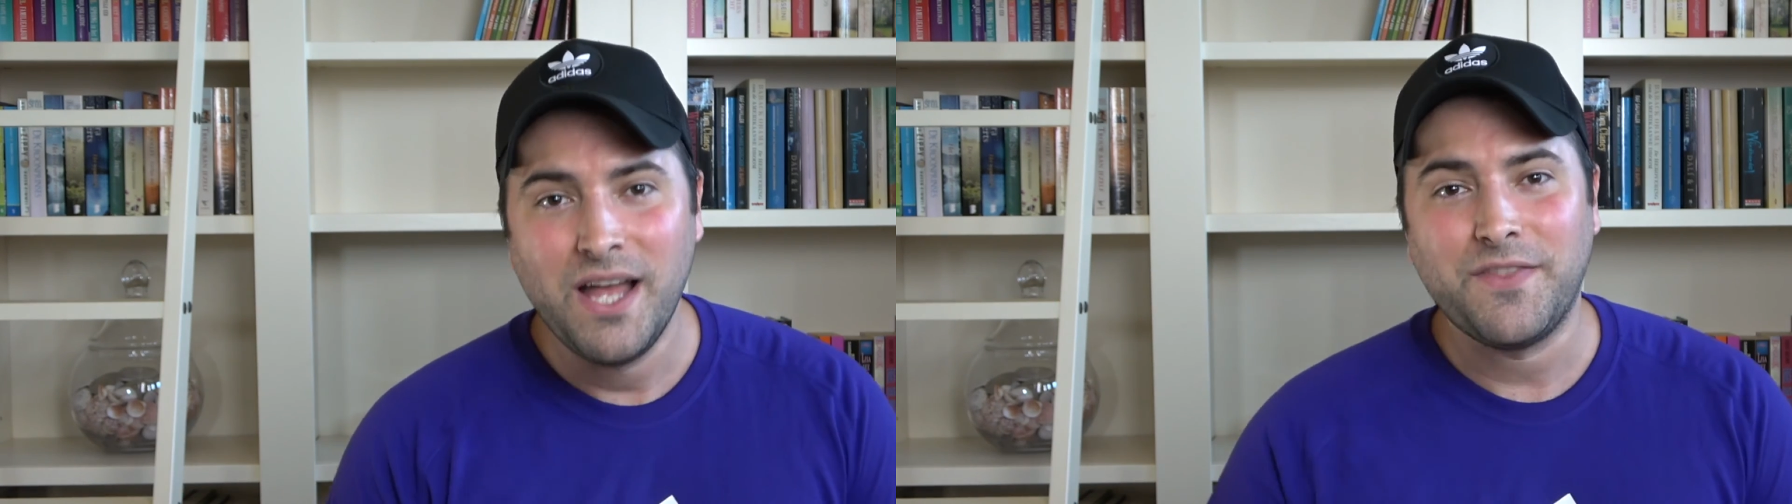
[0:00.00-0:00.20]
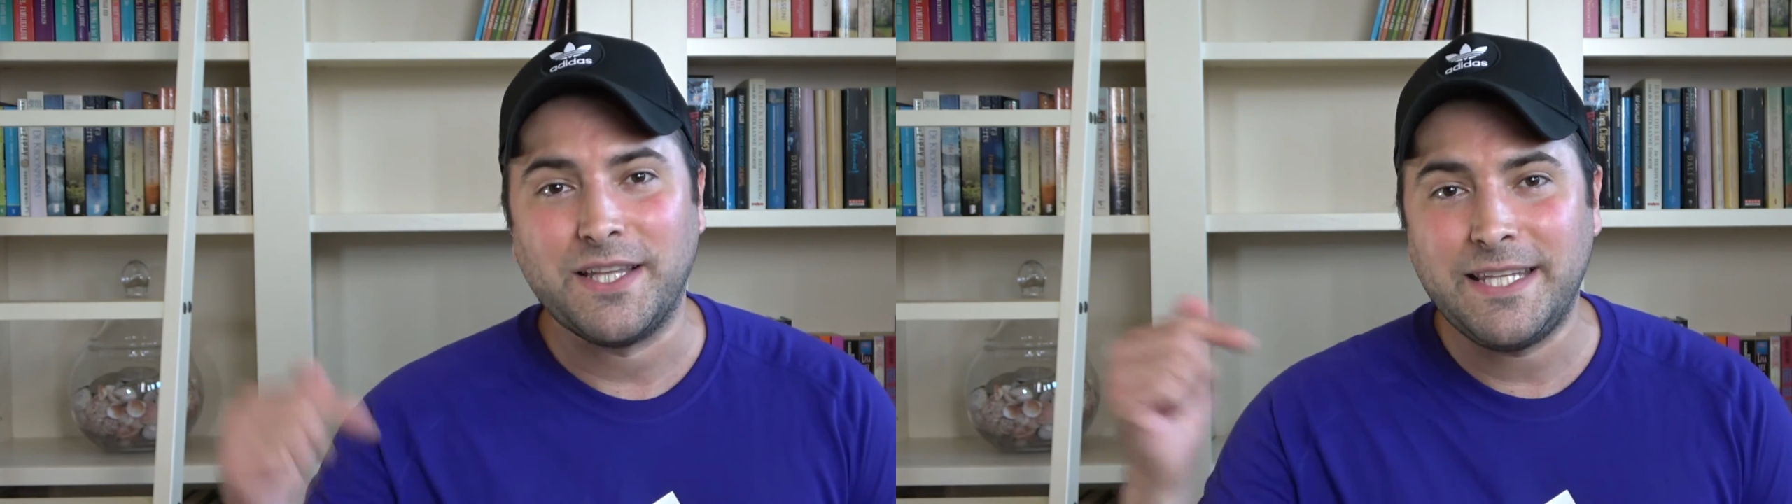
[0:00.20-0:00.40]

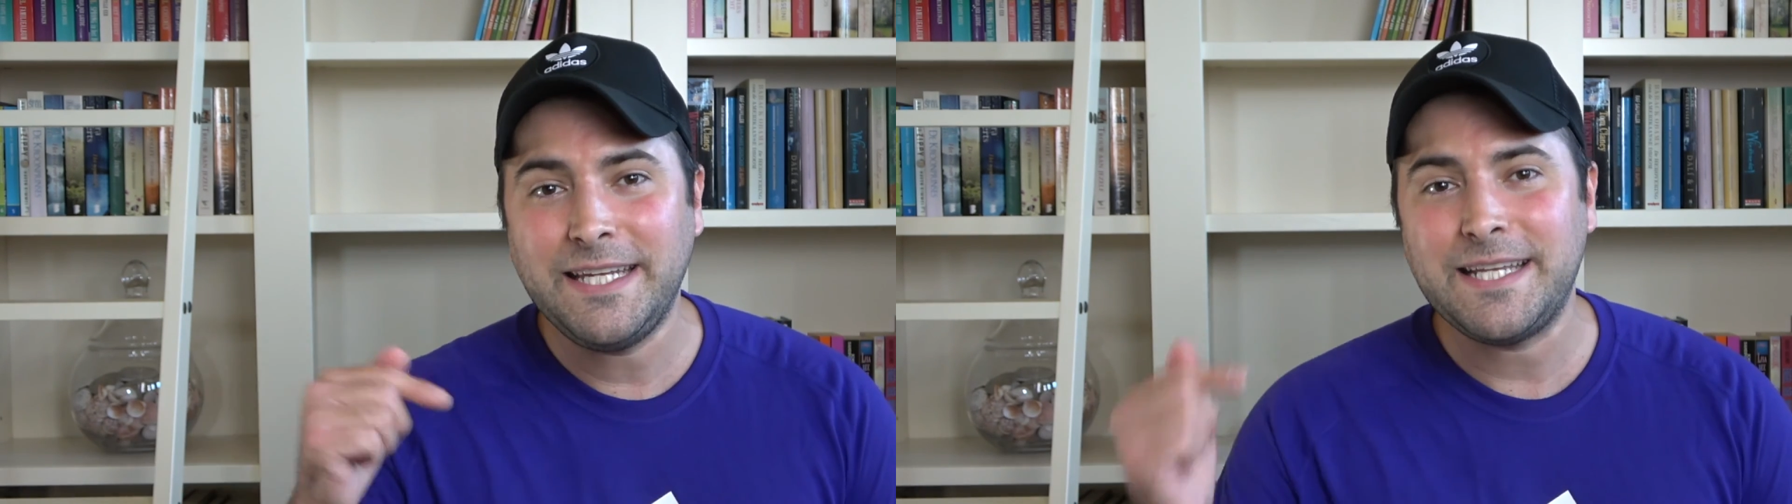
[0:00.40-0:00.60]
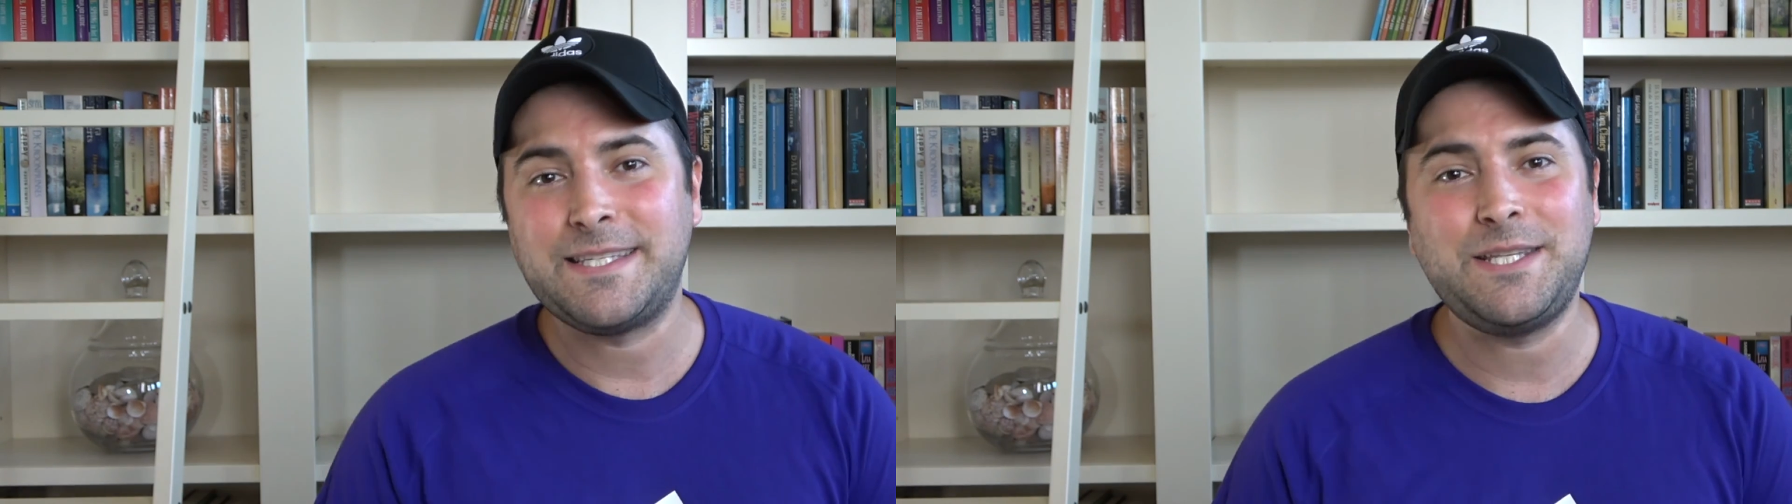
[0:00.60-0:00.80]
The
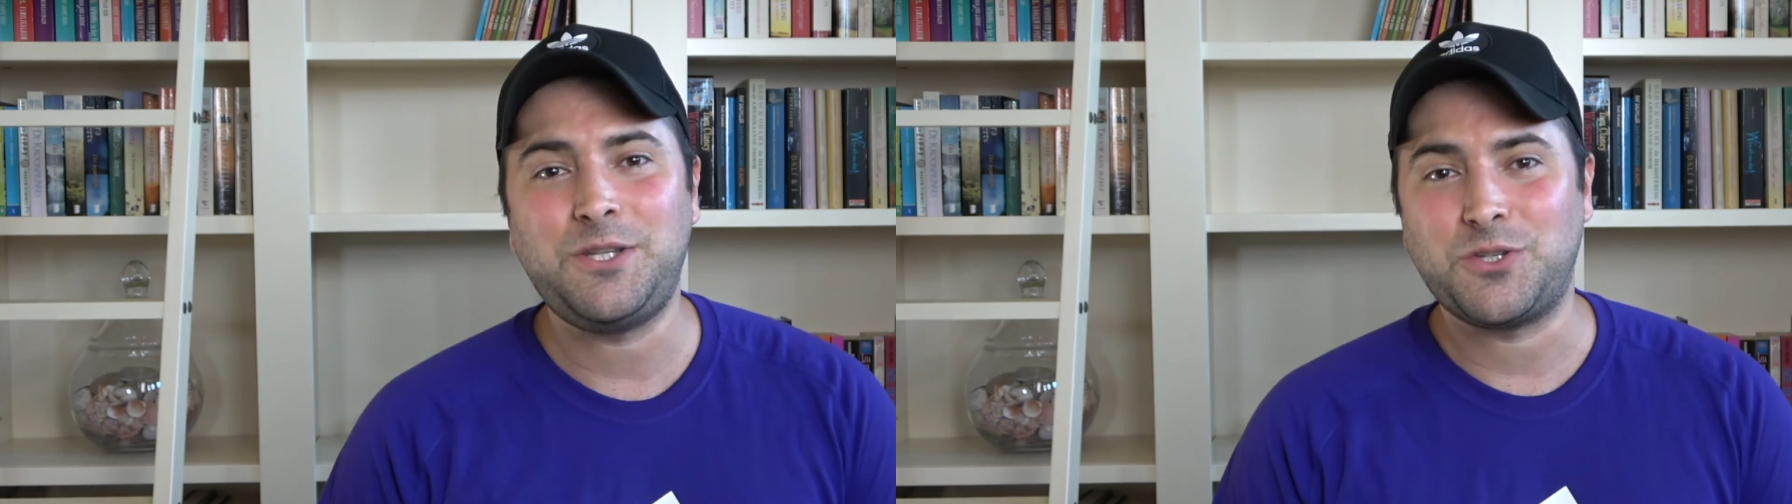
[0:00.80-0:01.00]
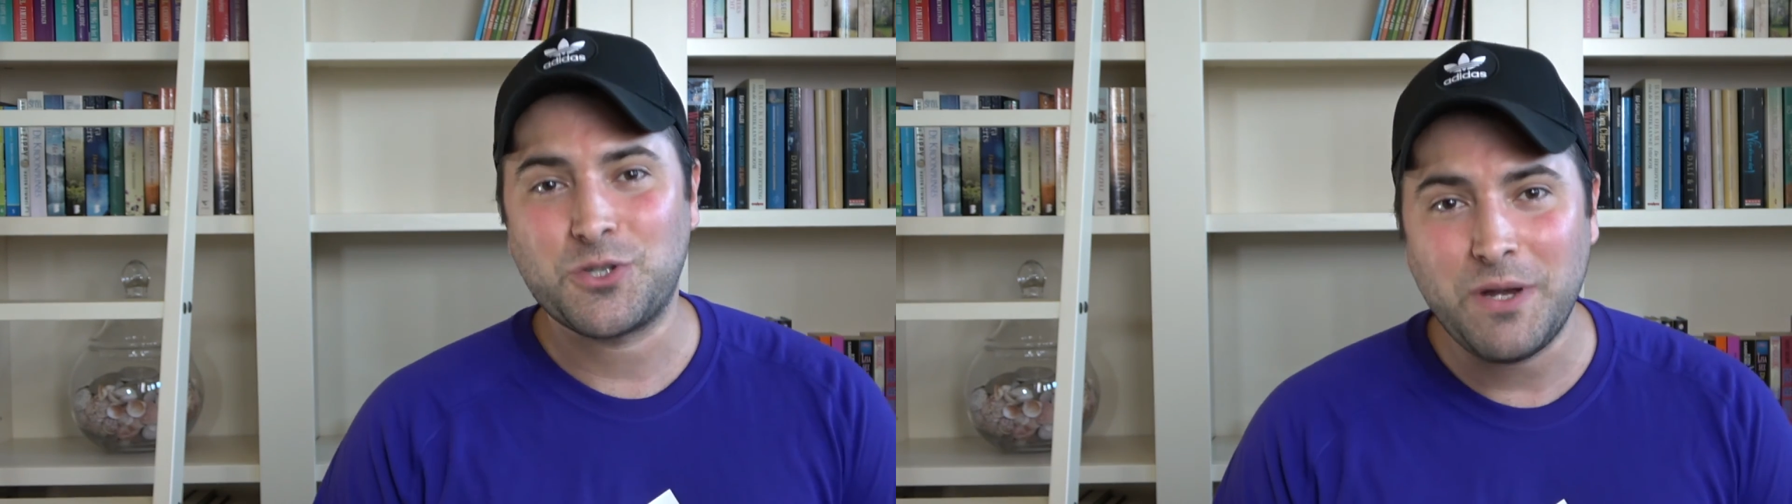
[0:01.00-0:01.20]
link is in the
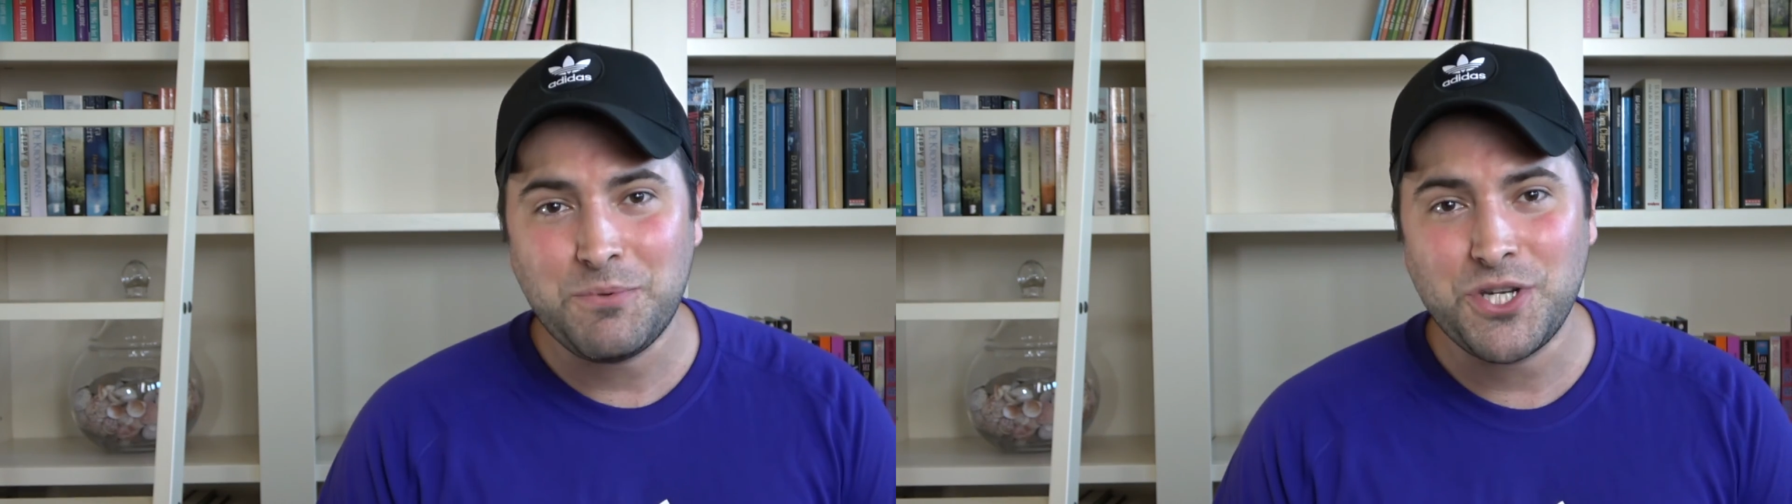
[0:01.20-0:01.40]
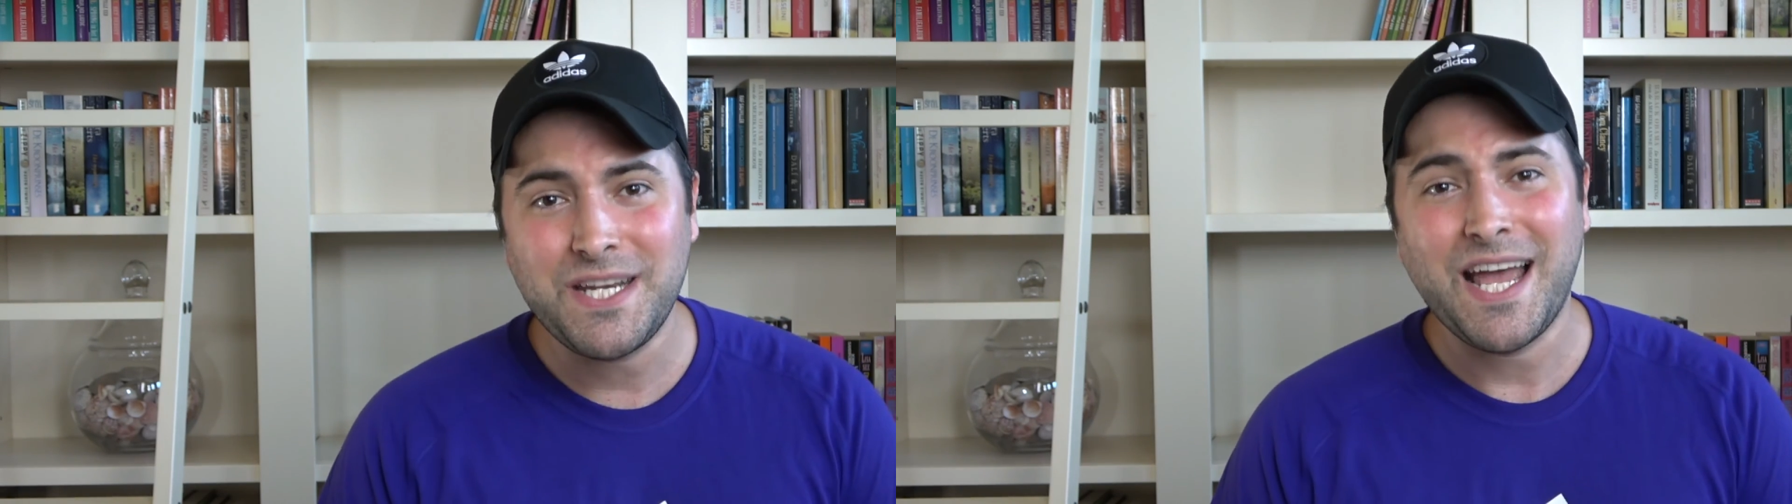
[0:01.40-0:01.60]

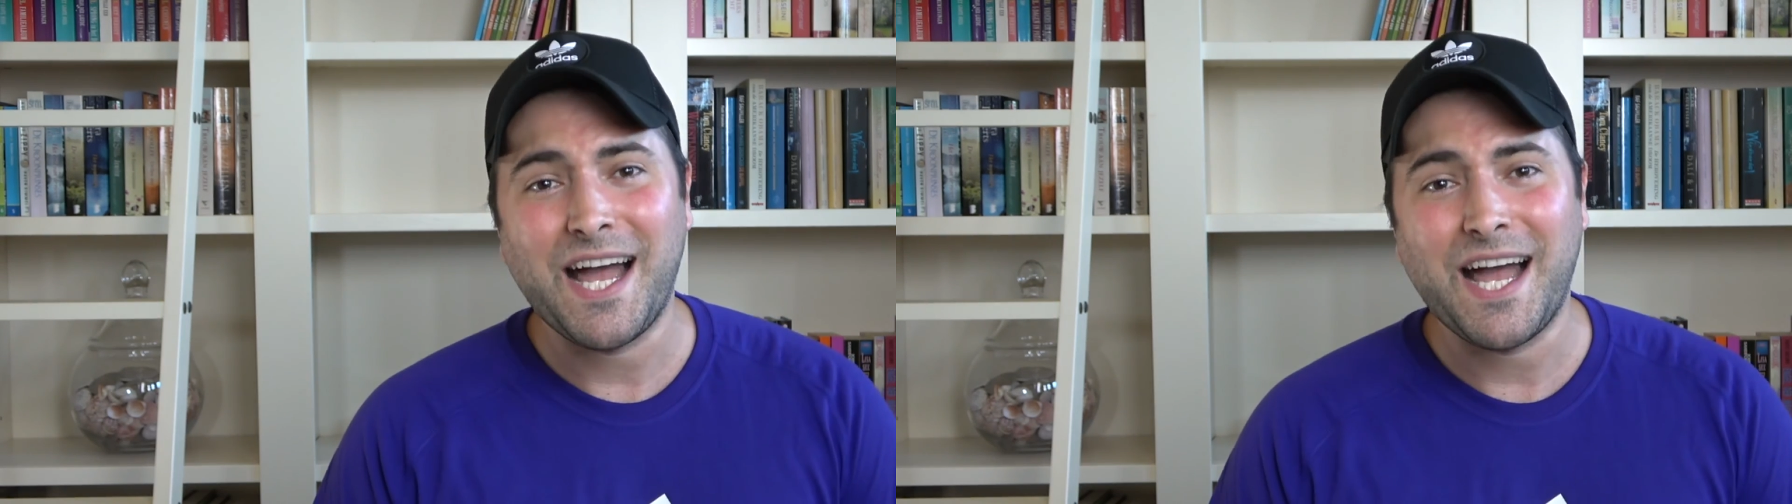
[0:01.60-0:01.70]
description.